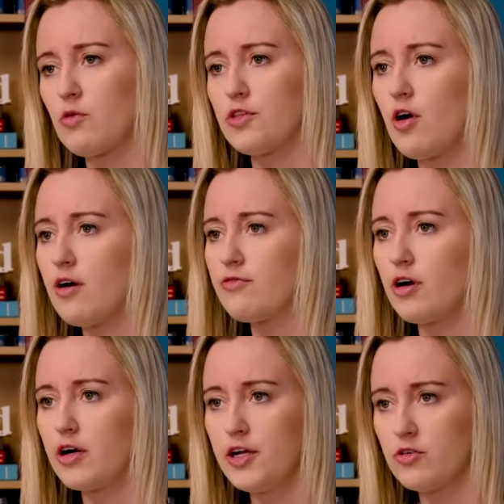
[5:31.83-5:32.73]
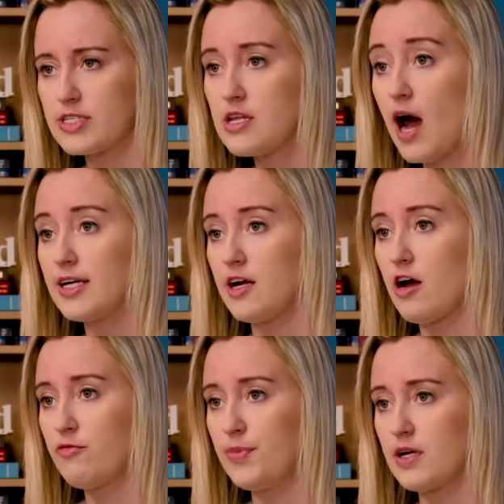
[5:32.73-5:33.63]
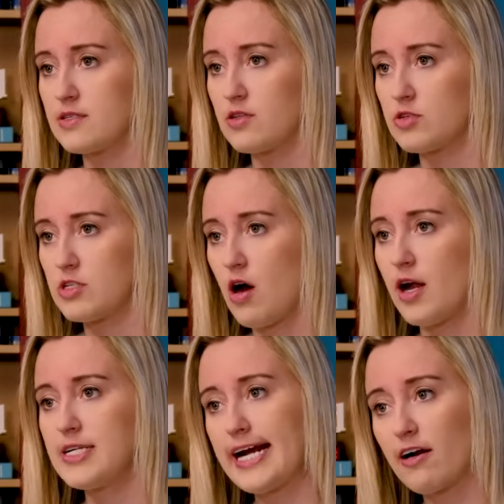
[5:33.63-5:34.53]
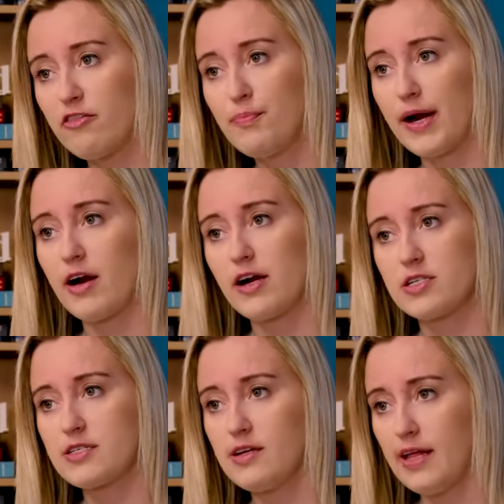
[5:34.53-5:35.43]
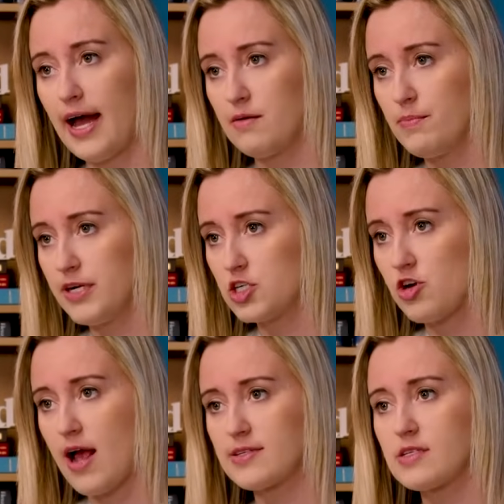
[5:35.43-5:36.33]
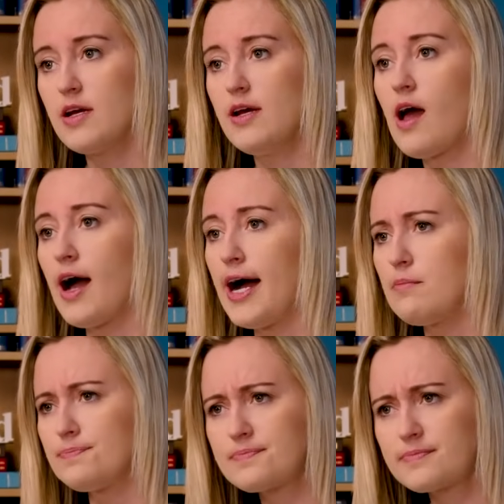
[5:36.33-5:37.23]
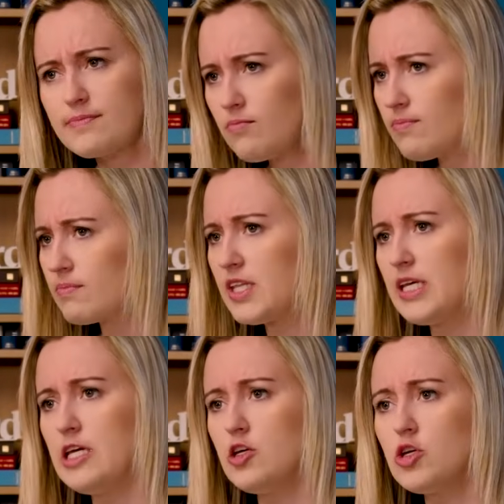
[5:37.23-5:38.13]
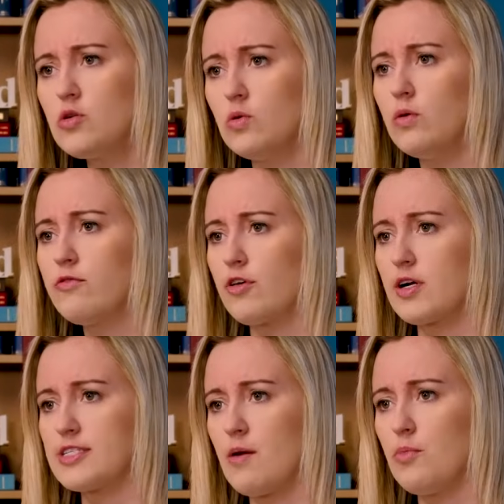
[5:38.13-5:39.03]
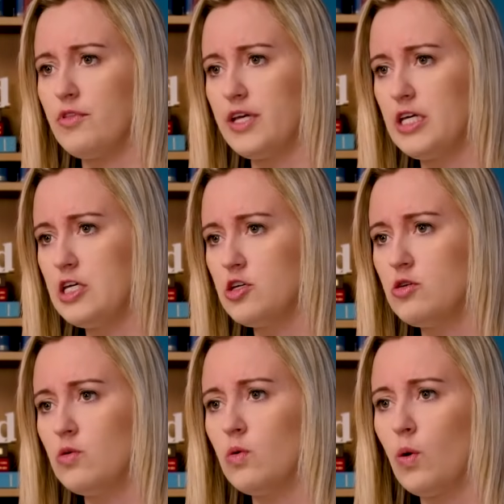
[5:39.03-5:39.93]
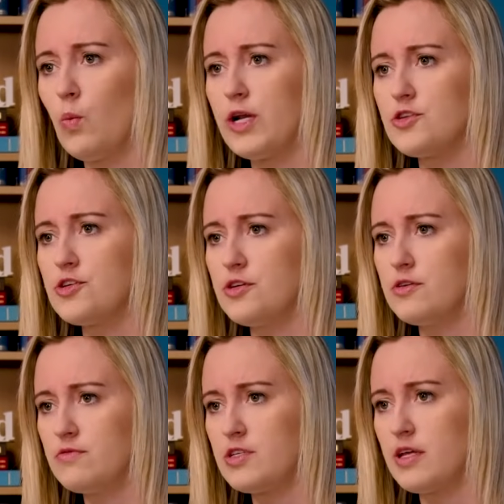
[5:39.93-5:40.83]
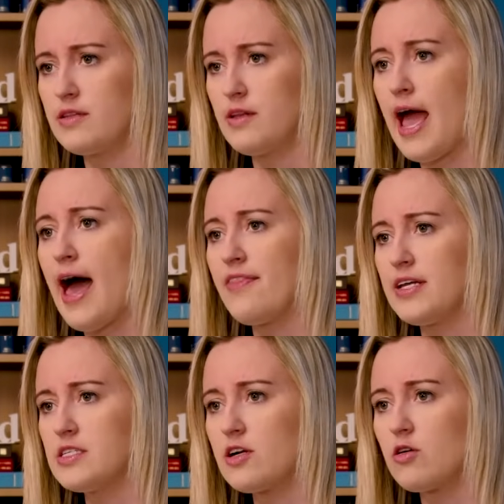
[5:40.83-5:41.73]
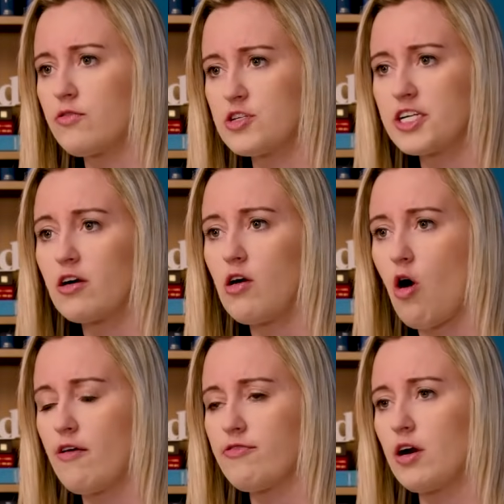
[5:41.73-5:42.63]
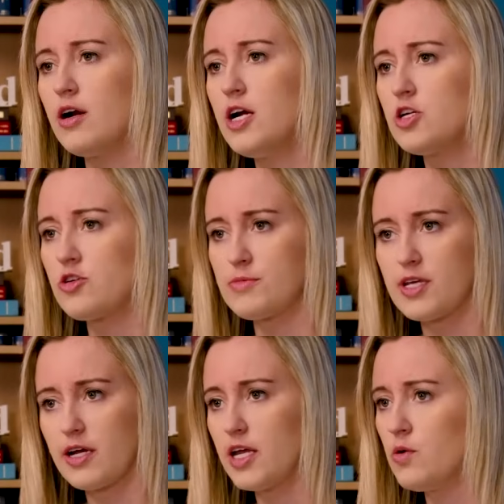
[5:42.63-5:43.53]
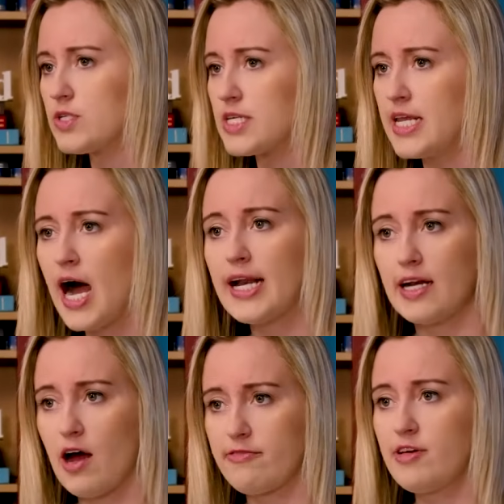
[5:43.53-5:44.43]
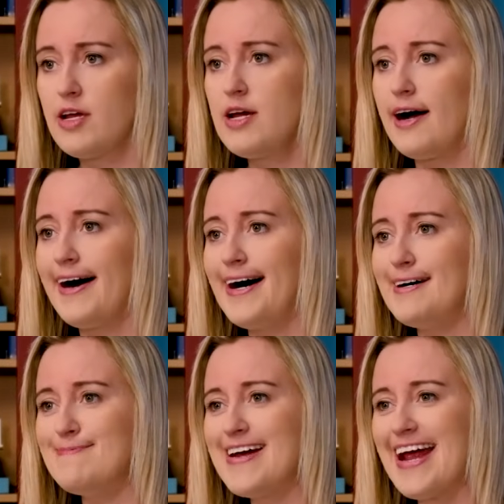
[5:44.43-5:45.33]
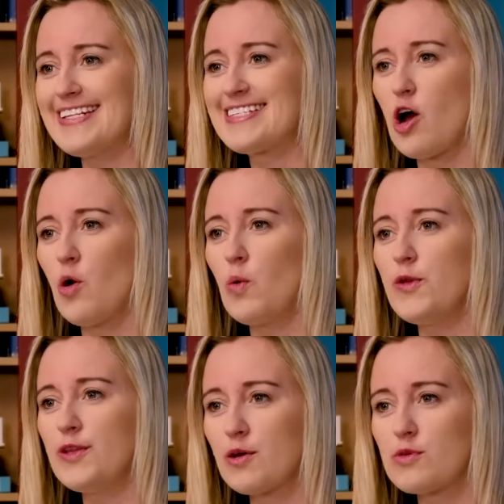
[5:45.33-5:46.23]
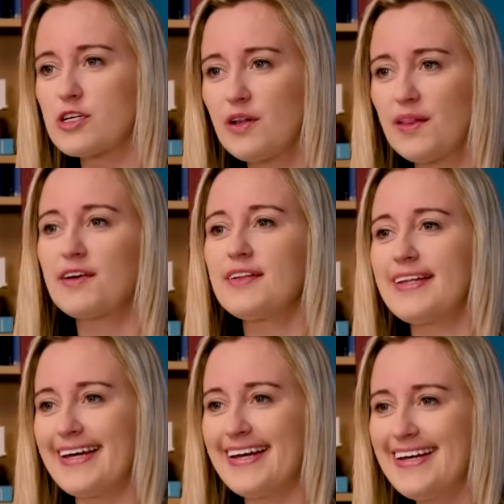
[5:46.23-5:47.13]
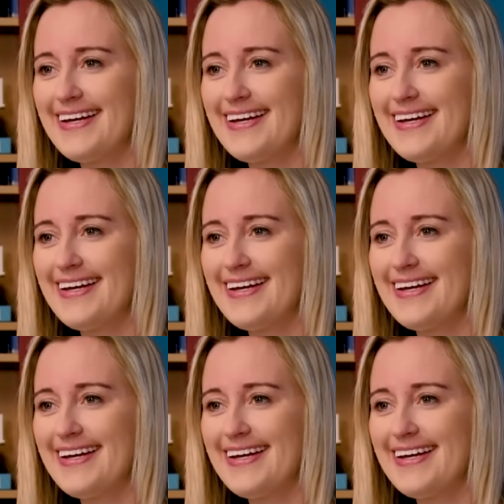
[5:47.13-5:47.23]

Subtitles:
with an offer, it's not enough because those non tariff barriers still hadn't been addressed. The EU, for example, when the EU went to had that 0 for 0 offer, Trump said it was not enough. And so there was clearly